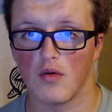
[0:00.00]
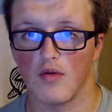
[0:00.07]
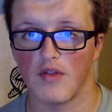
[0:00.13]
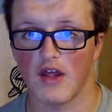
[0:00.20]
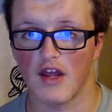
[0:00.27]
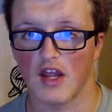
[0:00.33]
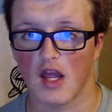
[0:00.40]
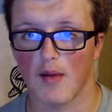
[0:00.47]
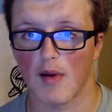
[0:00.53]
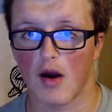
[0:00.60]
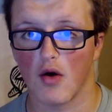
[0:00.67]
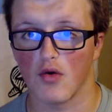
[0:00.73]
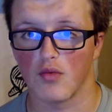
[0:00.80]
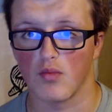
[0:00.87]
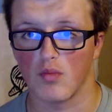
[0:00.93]
they came
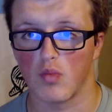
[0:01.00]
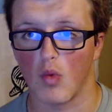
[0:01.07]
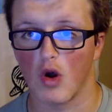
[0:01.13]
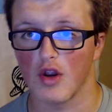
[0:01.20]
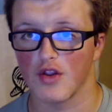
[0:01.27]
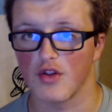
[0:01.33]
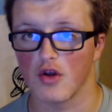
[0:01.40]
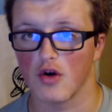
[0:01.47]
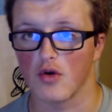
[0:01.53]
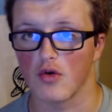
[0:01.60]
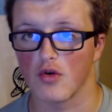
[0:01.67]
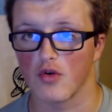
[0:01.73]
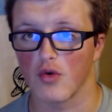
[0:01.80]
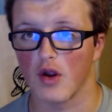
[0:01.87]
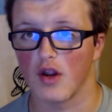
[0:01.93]
out and won it though.
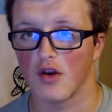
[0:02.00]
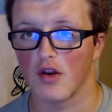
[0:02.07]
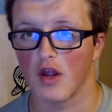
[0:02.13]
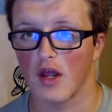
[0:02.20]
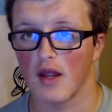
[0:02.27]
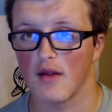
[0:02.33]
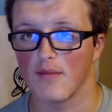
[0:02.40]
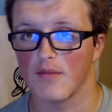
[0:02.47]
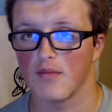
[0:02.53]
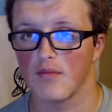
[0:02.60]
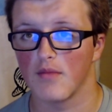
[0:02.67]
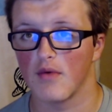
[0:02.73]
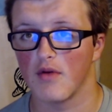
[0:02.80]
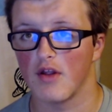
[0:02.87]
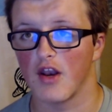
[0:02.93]
Great game.
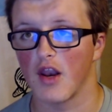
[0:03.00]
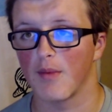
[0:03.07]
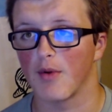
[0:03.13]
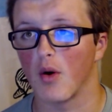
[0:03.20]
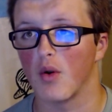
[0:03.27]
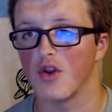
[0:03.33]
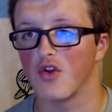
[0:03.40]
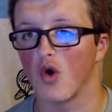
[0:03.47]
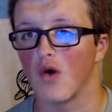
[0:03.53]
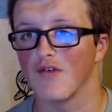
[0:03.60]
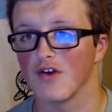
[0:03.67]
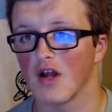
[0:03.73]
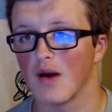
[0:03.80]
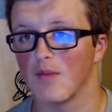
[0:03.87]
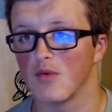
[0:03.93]
Ended up going into
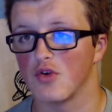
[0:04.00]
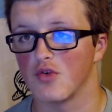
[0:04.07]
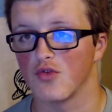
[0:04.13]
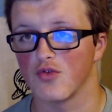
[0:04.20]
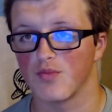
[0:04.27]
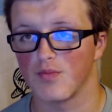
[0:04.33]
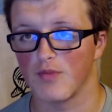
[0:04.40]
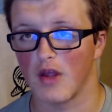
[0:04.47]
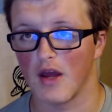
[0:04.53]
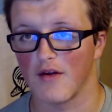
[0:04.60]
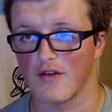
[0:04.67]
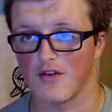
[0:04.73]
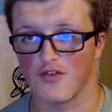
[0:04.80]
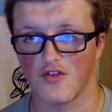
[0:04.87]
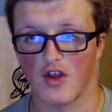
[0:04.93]
overtime, which is
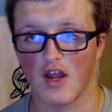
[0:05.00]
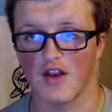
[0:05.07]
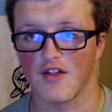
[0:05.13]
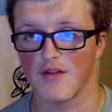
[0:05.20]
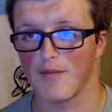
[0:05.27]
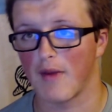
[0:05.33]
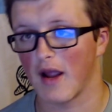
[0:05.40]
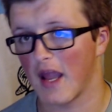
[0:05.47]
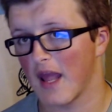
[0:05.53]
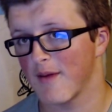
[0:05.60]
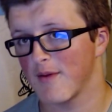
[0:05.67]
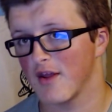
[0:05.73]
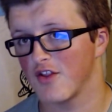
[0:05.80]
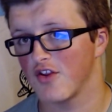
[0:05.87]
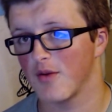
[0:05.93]
insane. And then
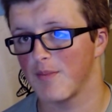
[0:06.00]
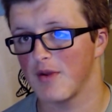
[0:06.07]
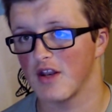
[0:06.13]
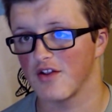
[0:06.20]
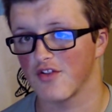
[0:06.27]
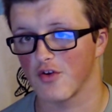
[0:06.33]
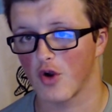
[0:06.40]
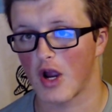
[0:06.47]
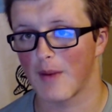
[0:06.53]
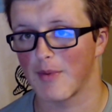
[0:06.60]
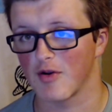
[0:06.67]
Miami ended up beating the crap